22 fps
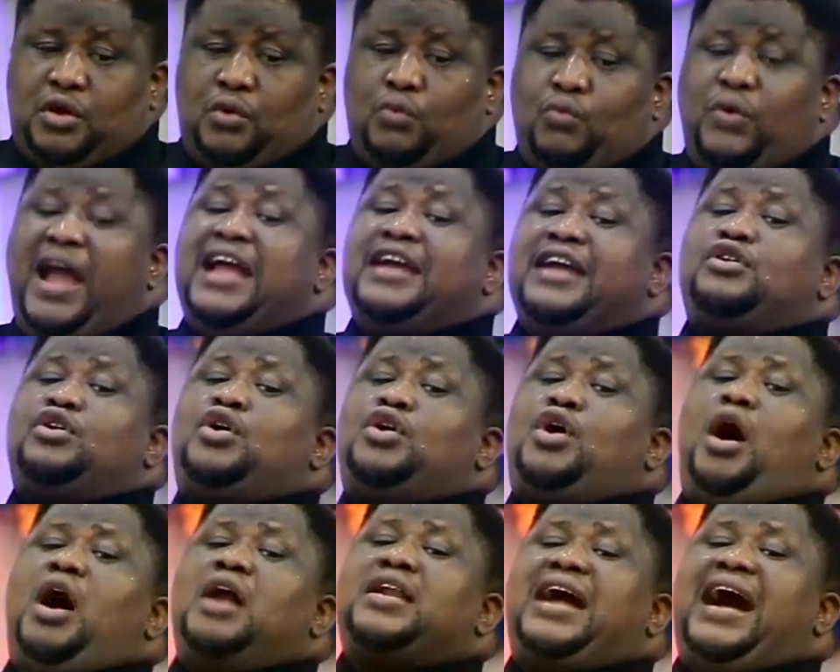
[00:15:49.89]
When
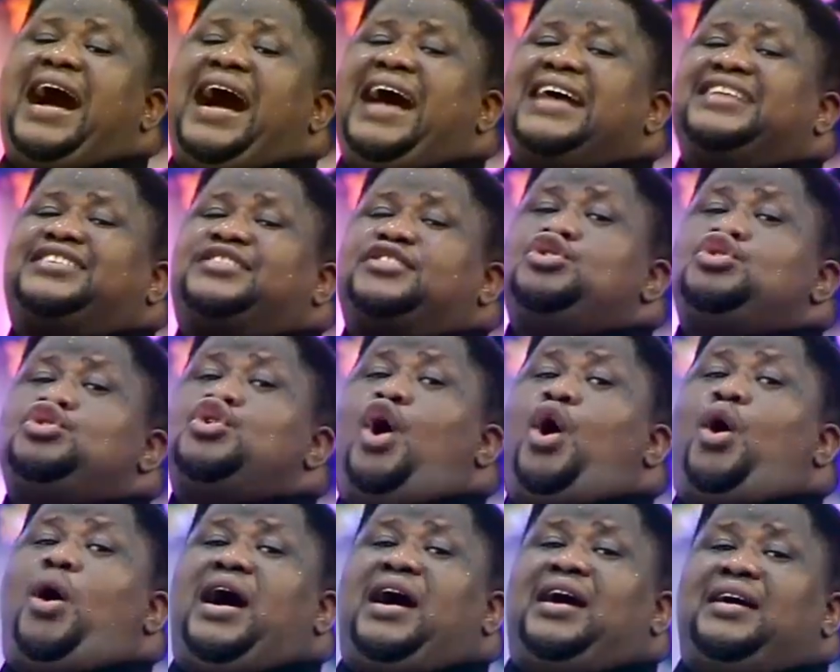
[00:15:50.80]
God asked
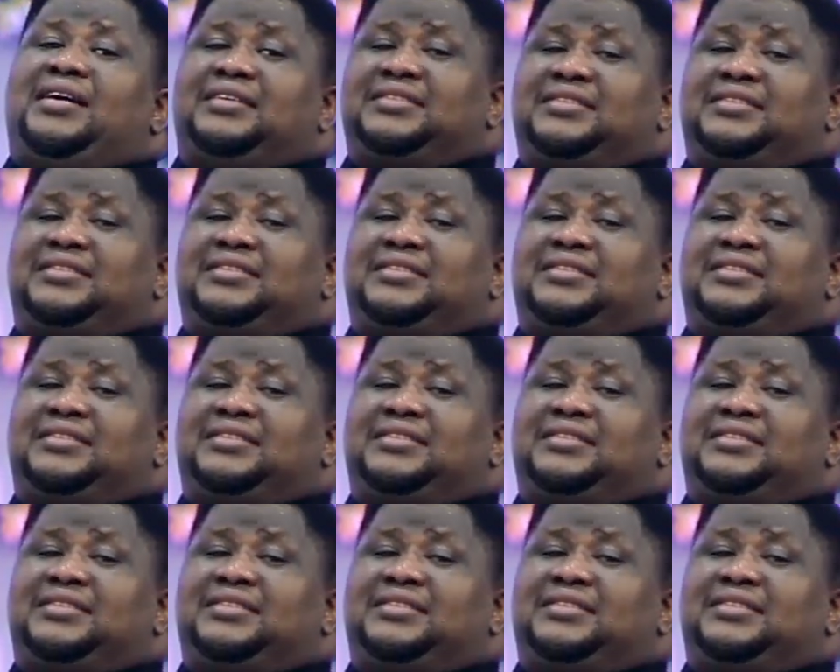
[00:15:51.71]
Noah,